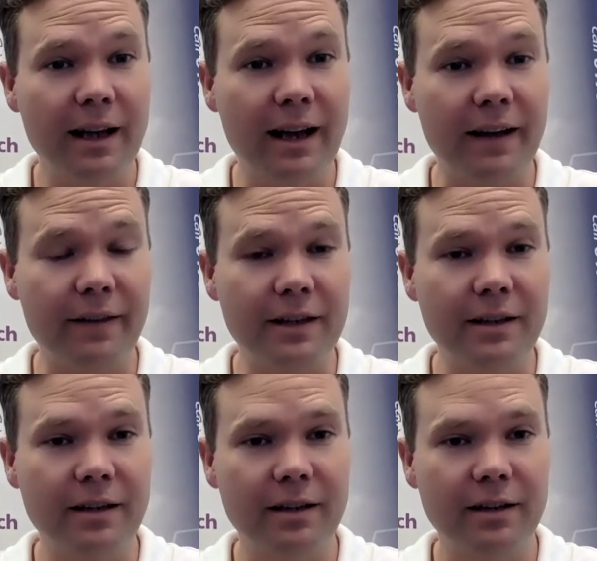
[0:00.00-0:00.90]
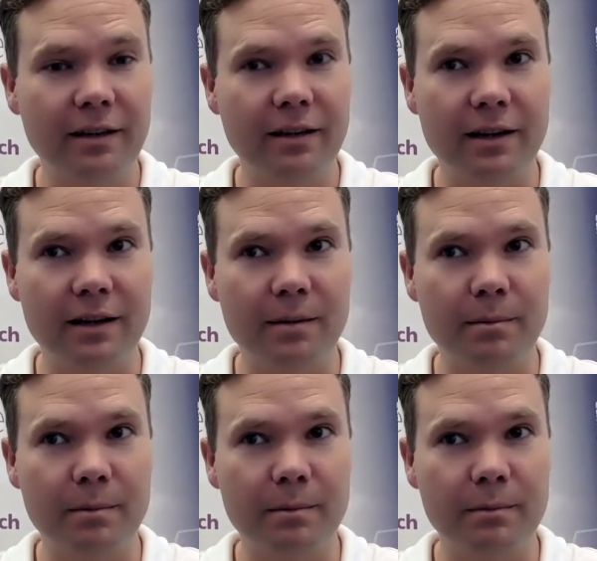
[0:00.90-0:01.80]
I think I
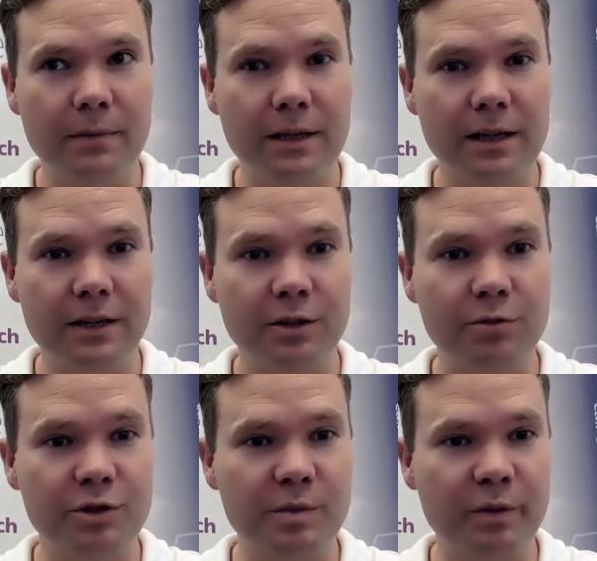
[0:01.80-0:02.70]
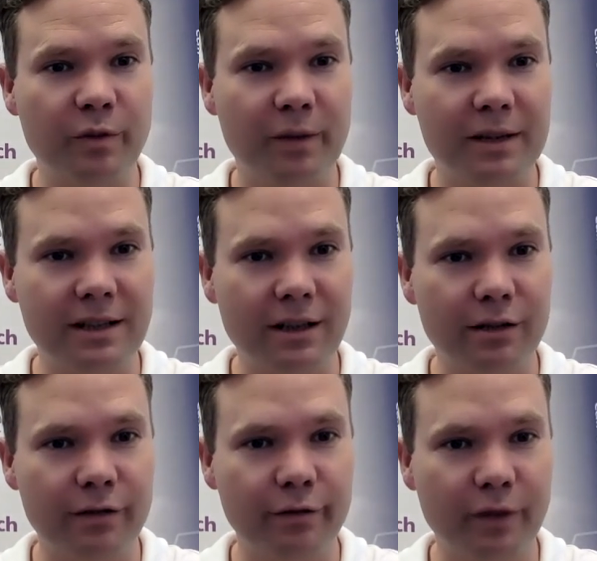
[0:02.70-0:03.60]
don't just speak for
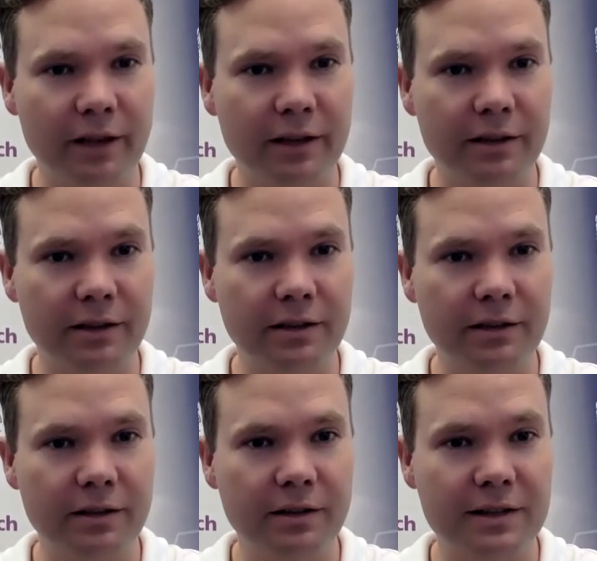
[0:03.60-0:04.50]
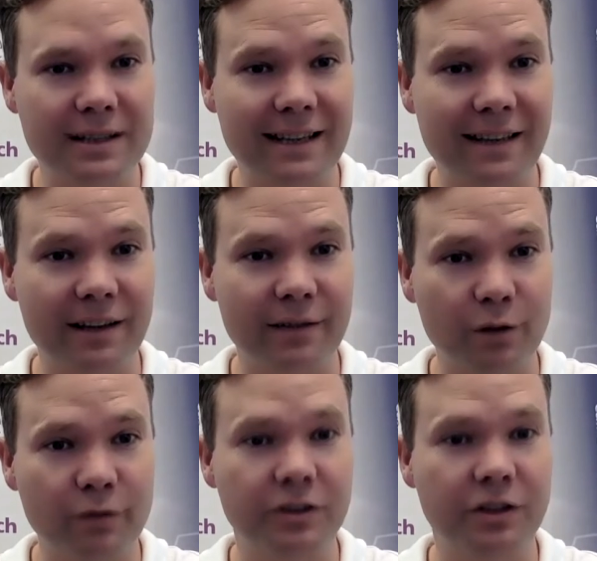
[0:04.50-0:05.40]
myself when I say that I've
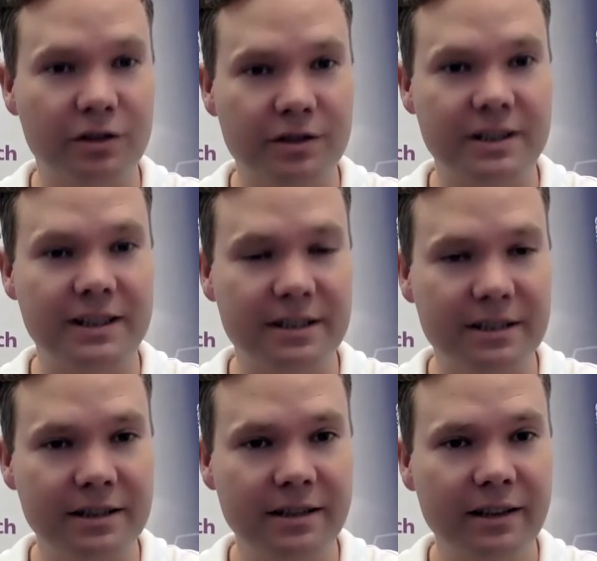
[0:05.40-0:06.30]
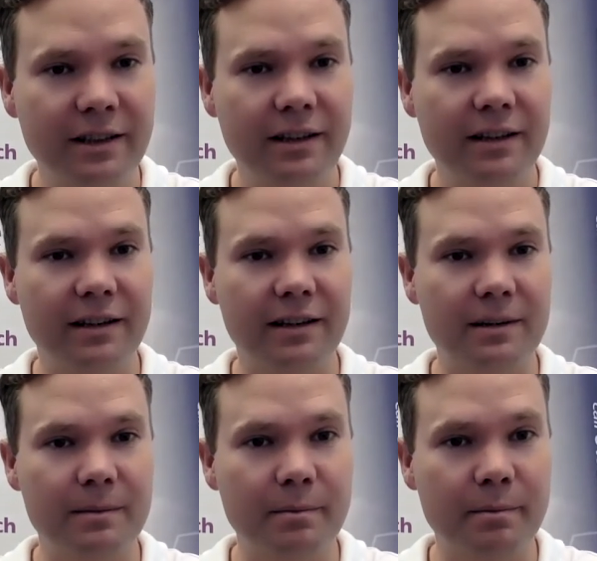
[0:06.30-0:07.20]
often considered
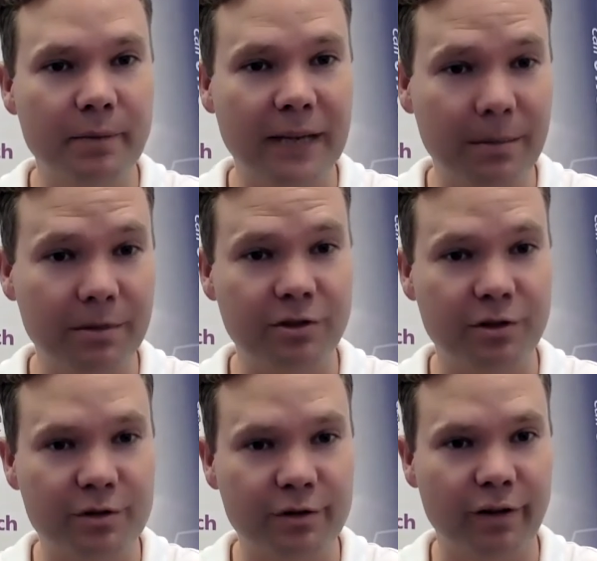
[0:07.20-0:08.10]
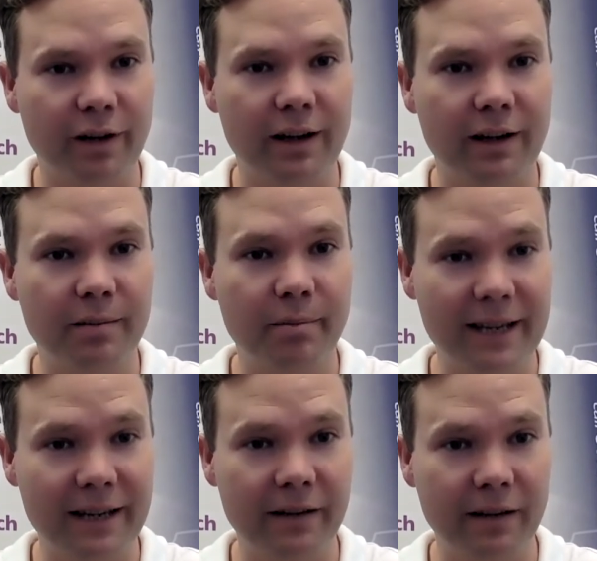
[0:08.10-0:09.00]
being able to justify
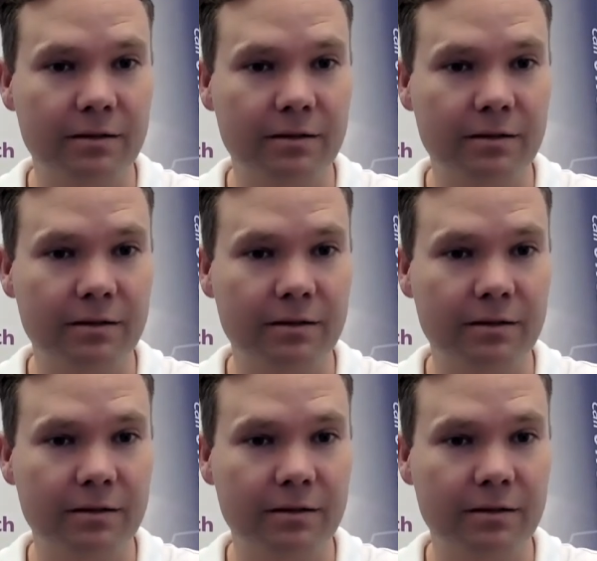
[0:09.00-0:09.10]
bathing.